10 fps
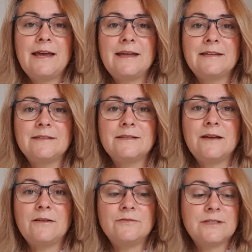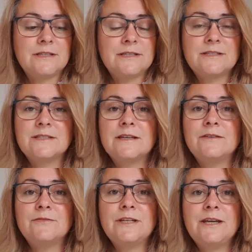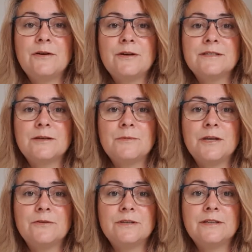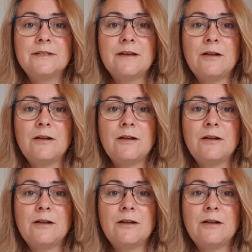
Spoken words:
and after this video has uploaded